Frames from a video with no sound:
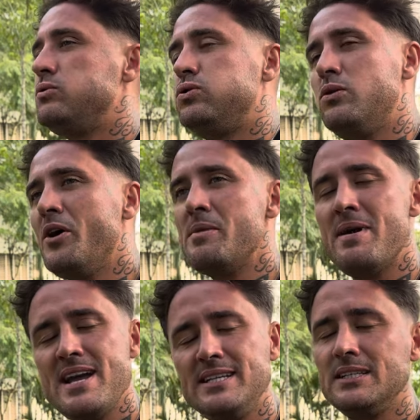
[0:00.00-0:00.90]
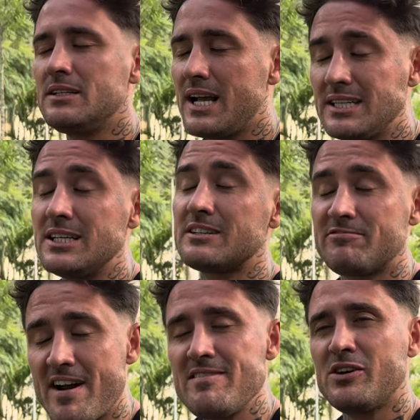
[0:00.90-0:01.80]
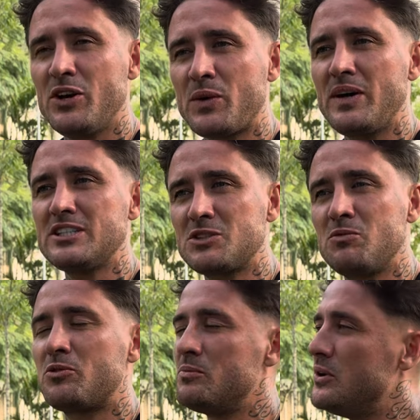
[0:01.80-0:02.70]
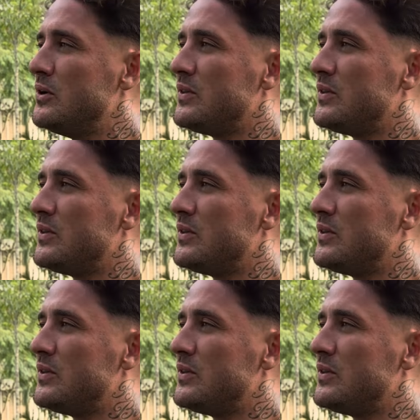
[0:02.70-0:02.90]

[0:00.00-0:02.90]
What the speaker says: What amazing, that's a very good question from you.